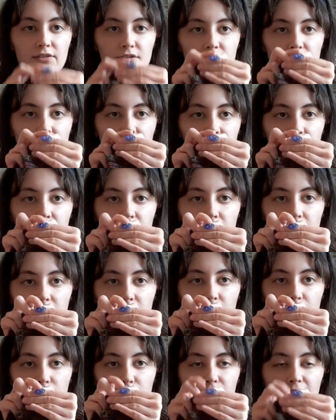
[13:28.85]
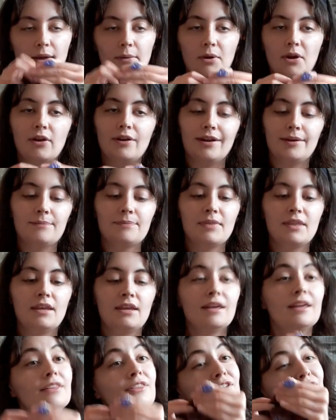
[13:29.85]
There's like a little flower on it.
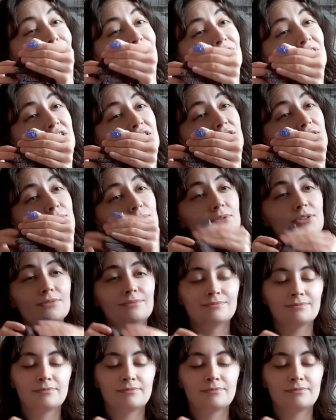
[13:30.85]
They're very cute.